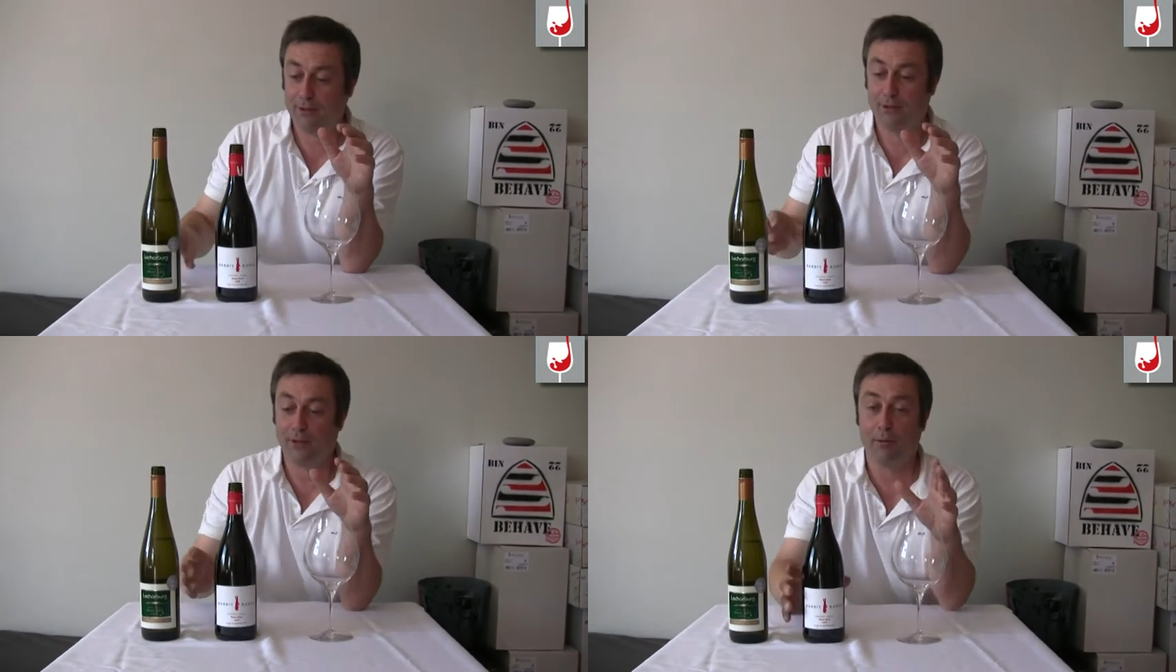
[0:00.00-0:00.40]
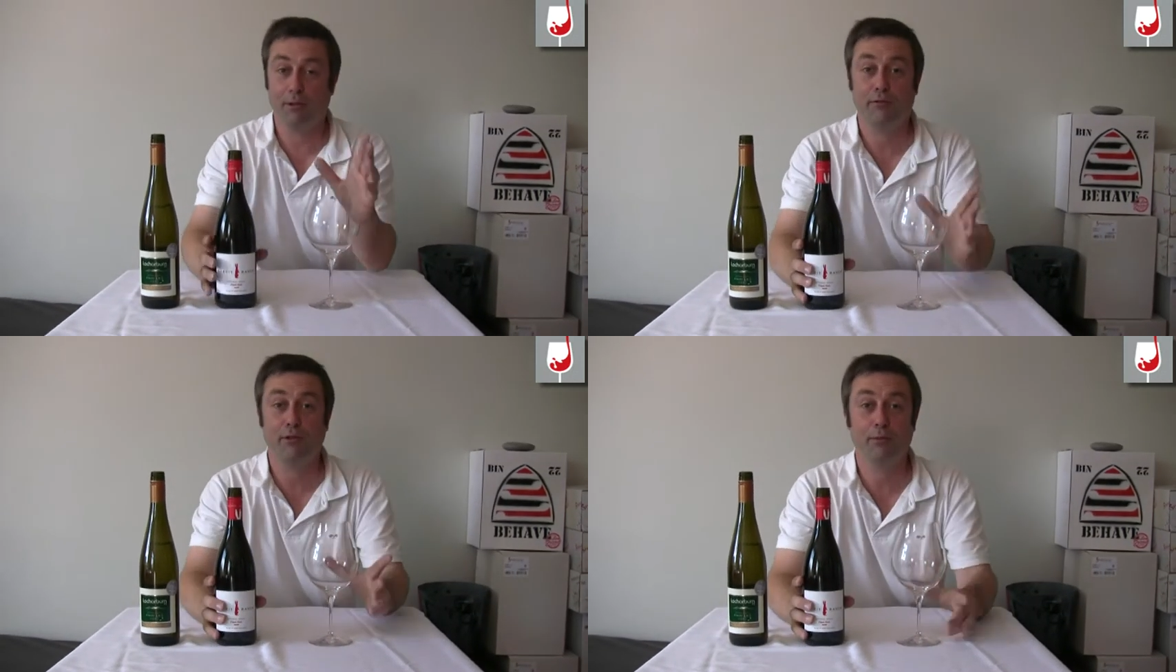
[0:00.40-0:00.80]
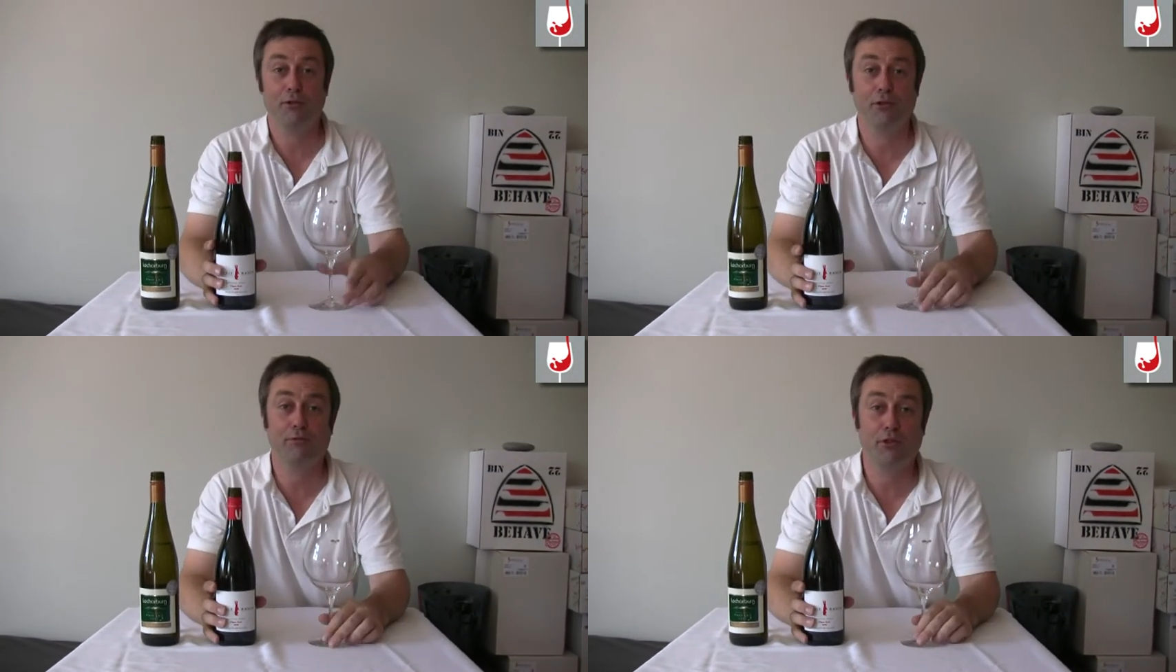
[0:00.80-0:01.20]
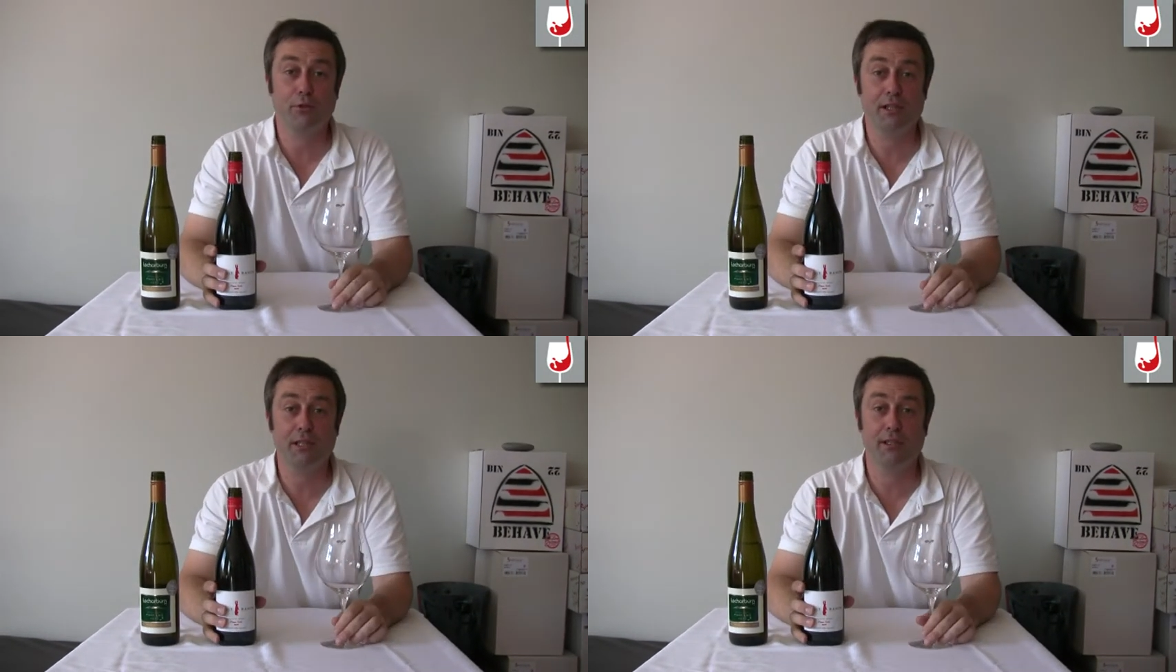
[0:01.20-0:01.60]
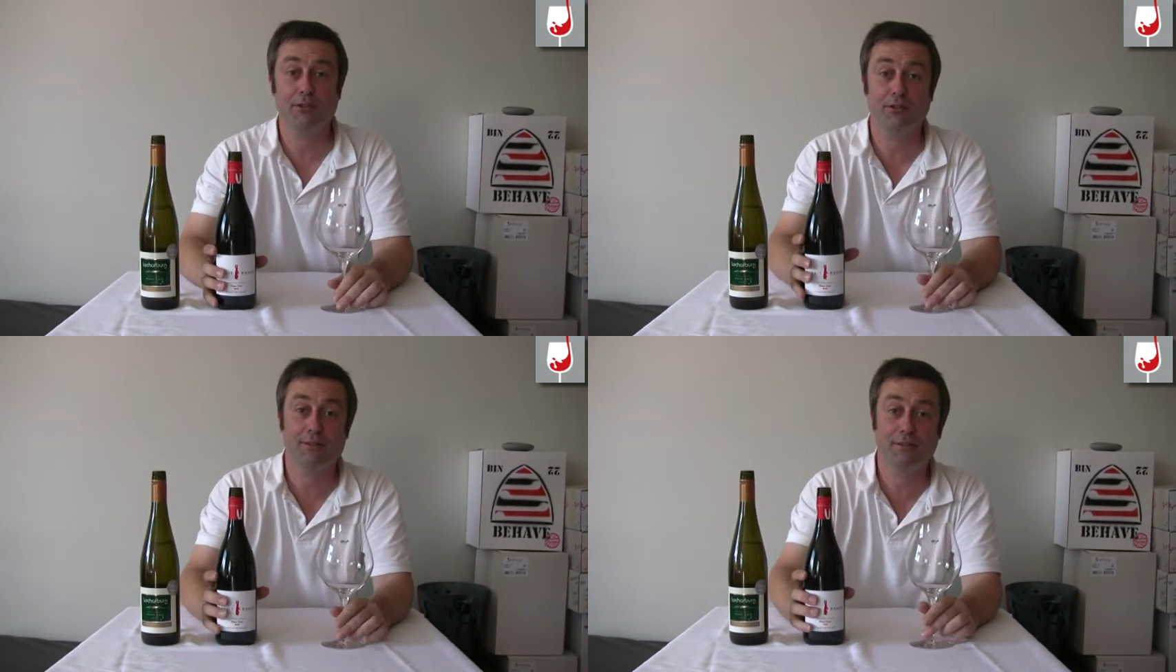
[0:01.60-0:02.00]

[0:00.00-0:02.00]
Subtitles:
He's only been a film student for 20 years.